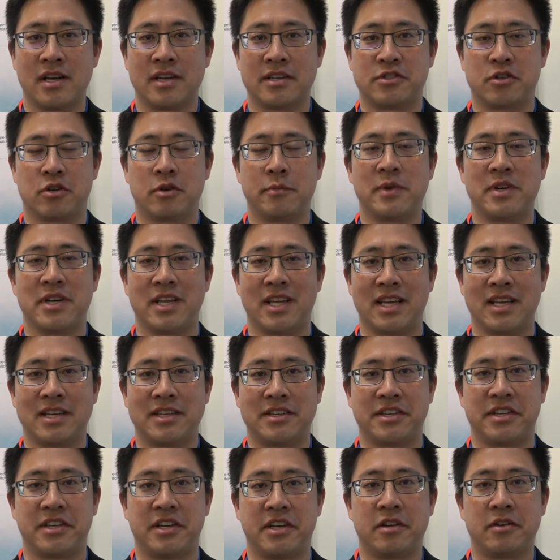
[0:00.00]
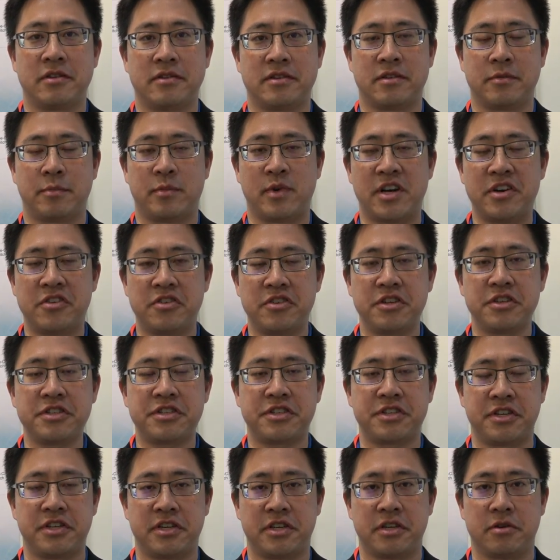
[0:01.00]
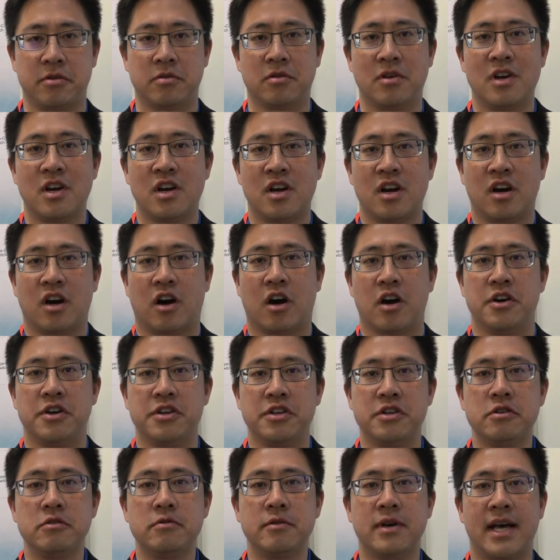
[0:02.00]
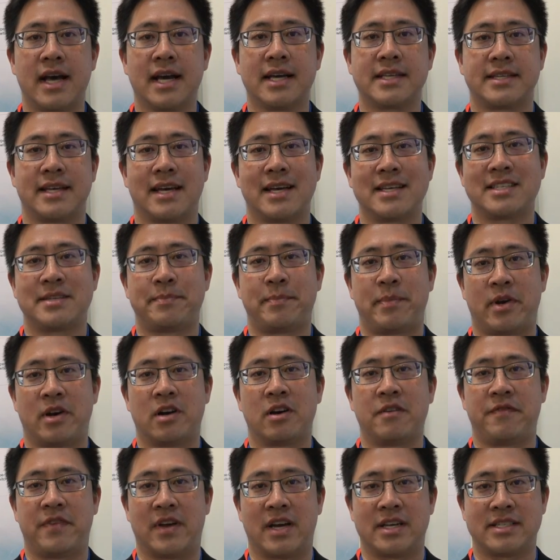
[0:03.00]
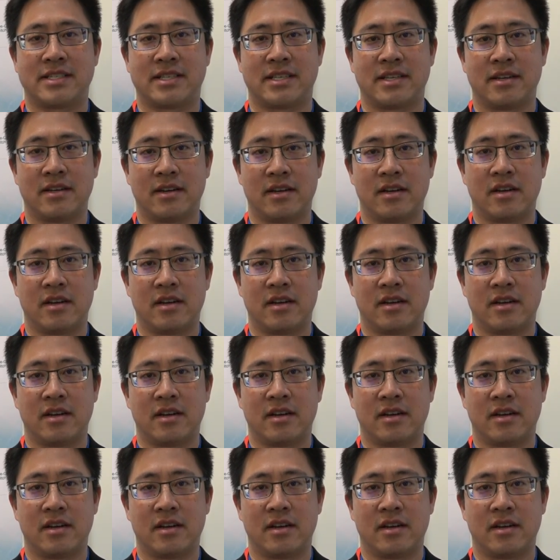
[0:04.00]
Germany, to, hear, to introduce to you our new XSPairFET